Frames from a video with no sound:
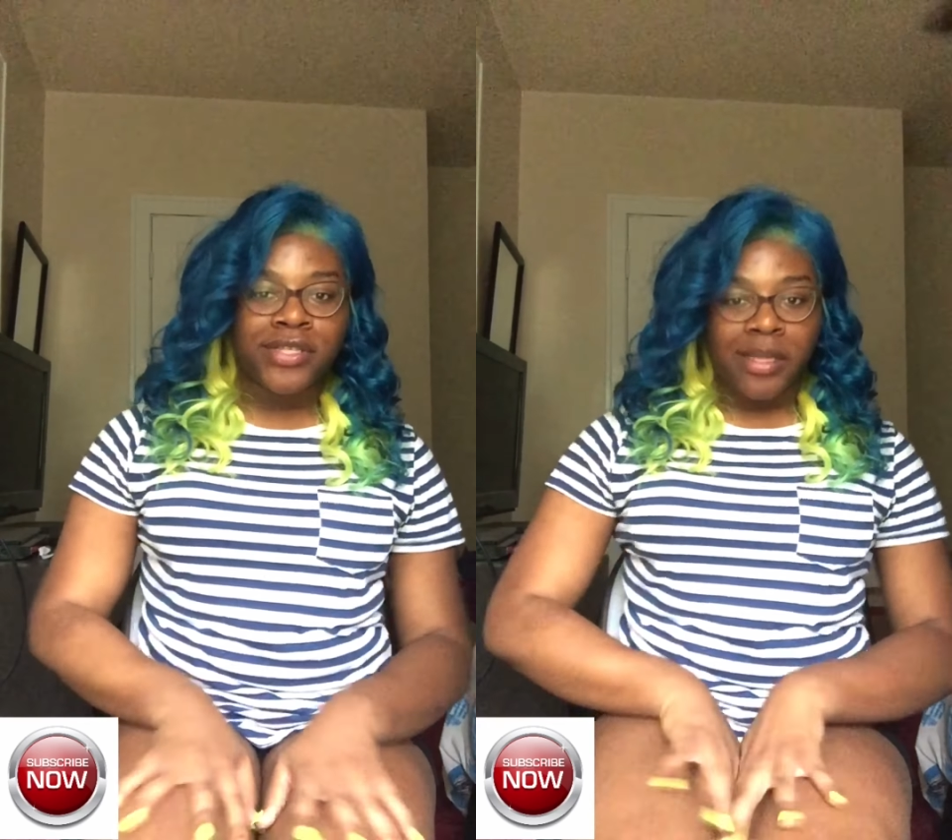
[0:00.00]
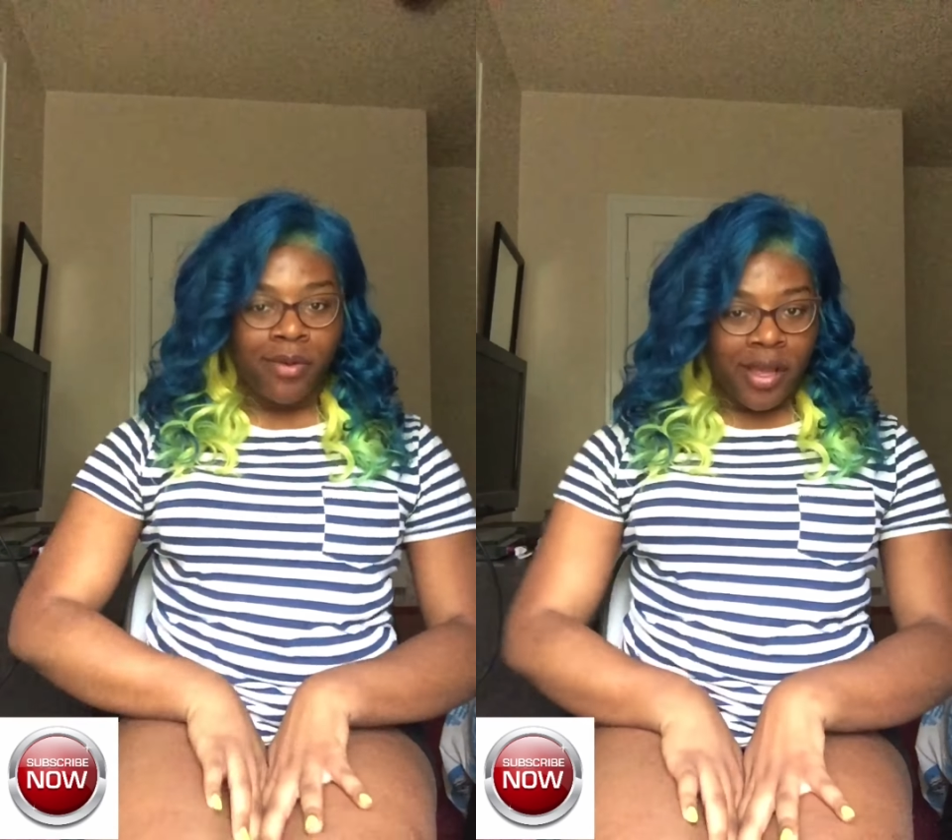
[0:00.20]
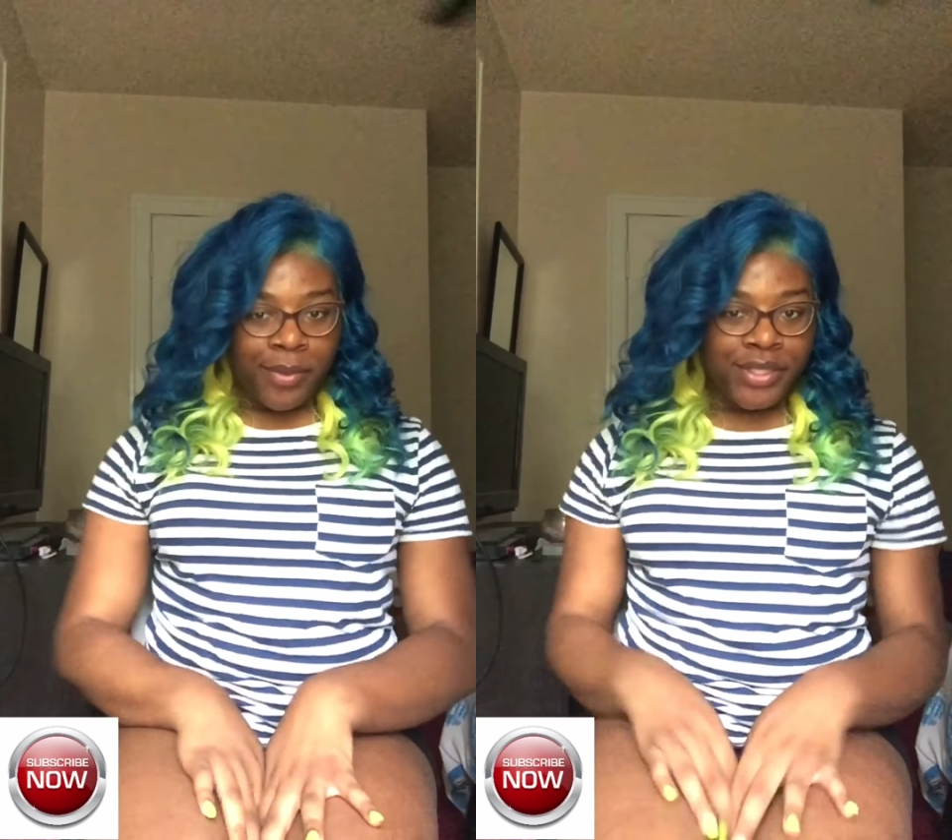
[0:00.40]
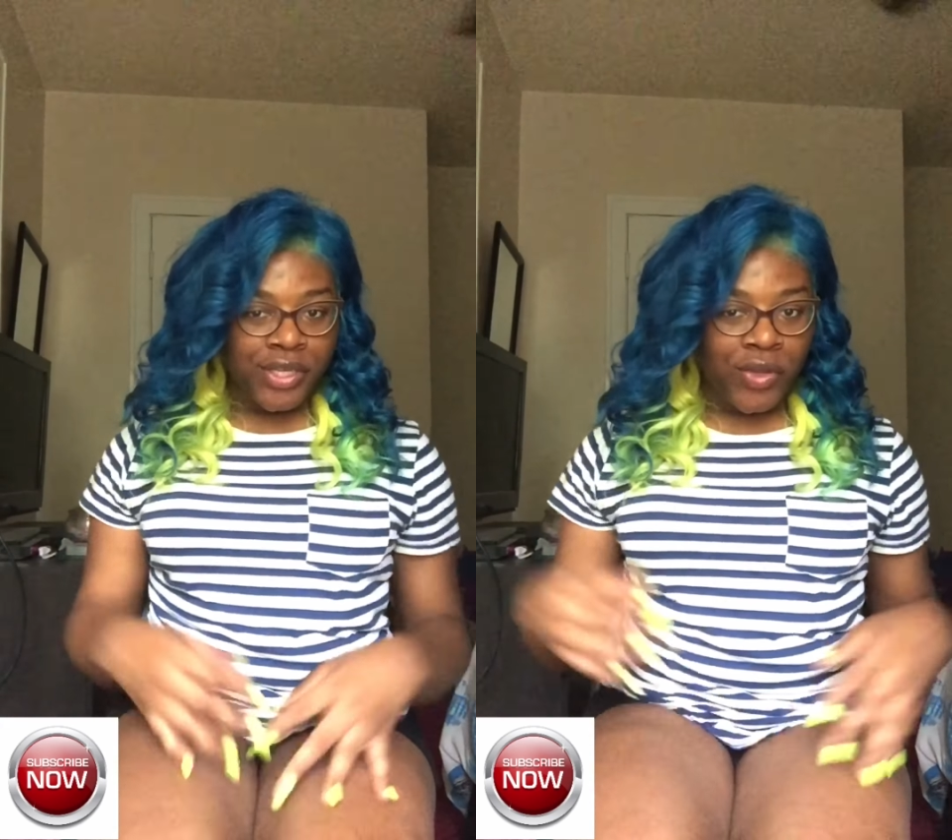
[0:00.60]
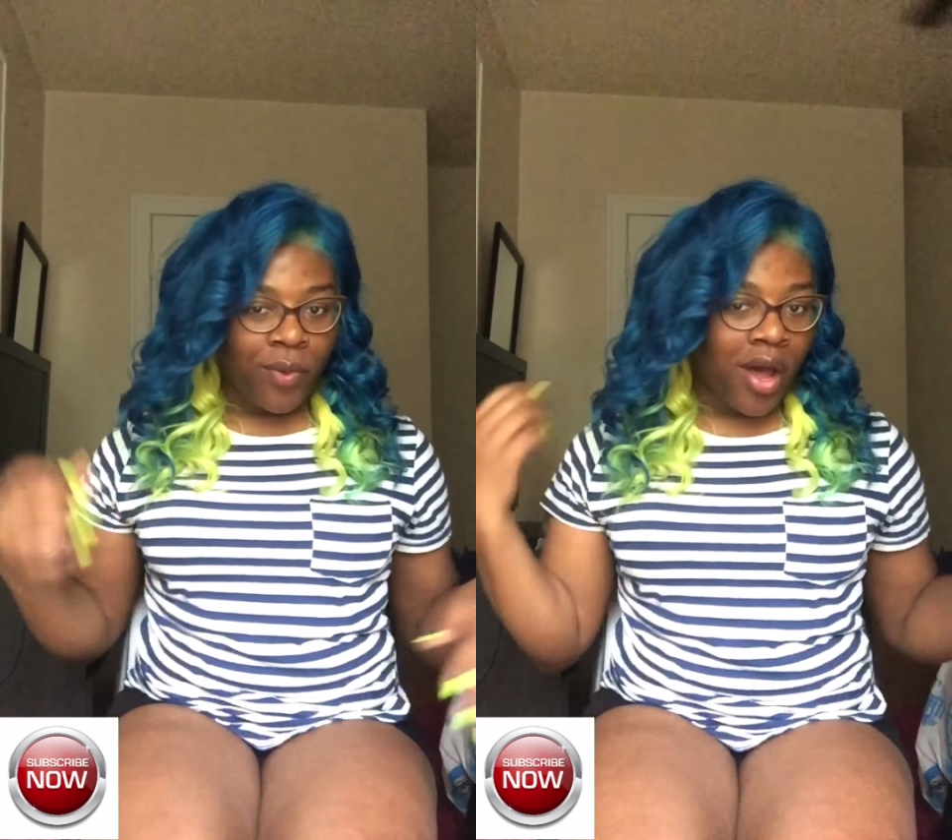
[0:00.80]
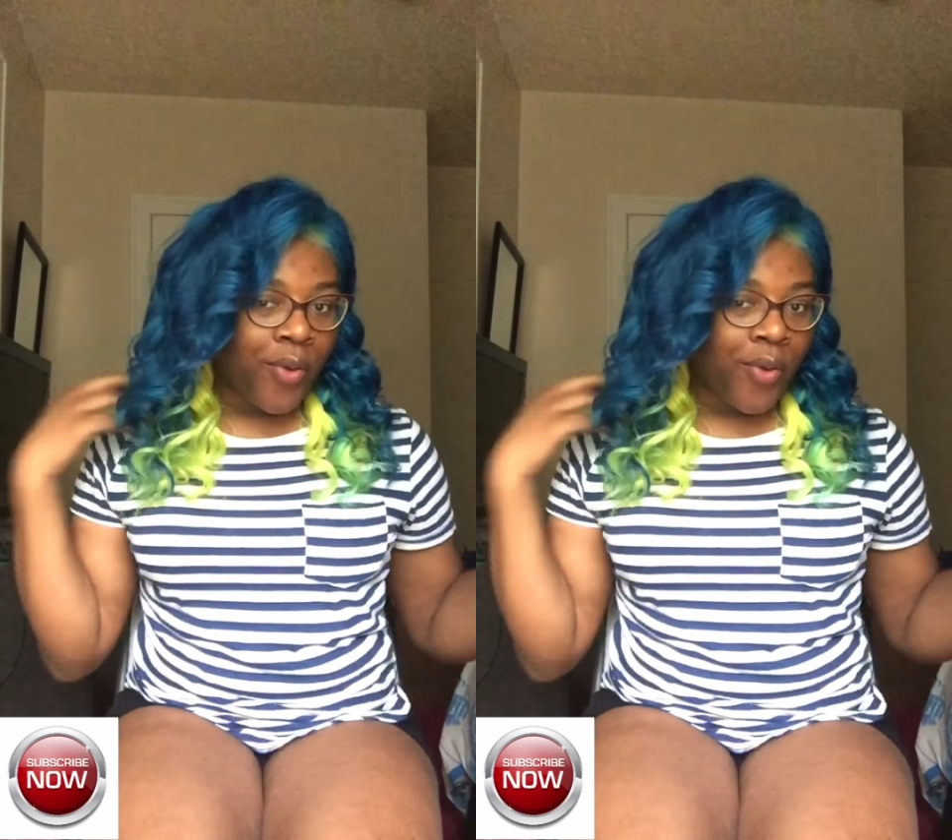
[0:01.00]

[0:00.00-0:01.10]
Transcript: I'm coming to you all